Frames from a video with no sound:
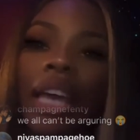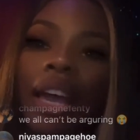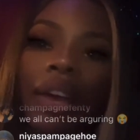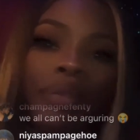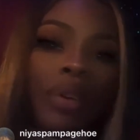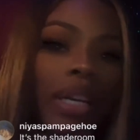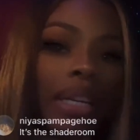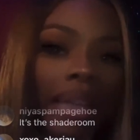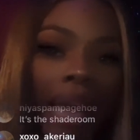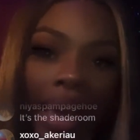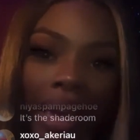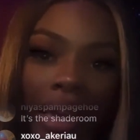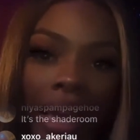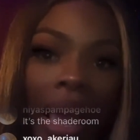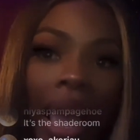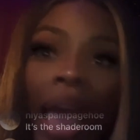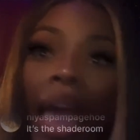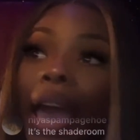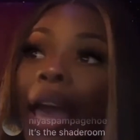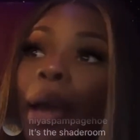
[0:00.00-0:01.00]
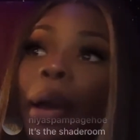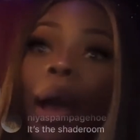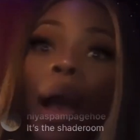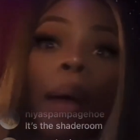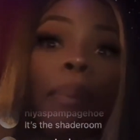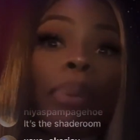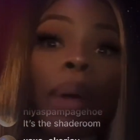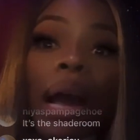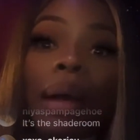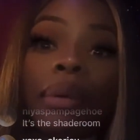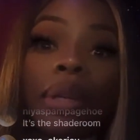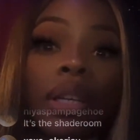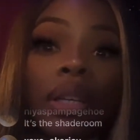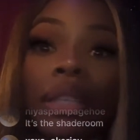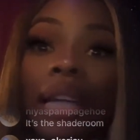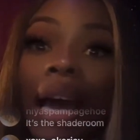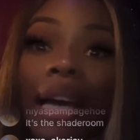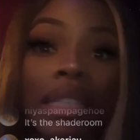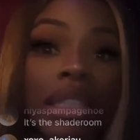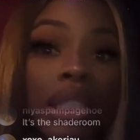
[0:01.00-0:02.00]
every day. And I'm probably the
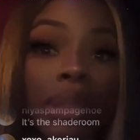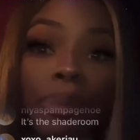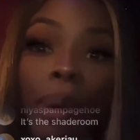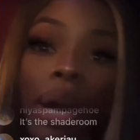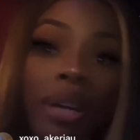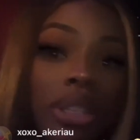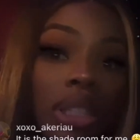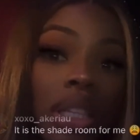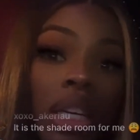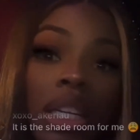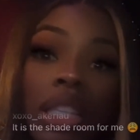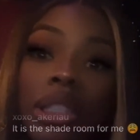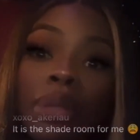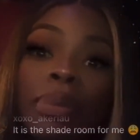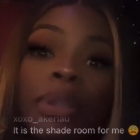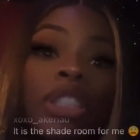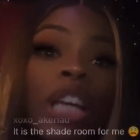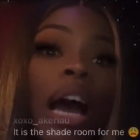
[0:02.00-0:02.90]
nicest person because bitch,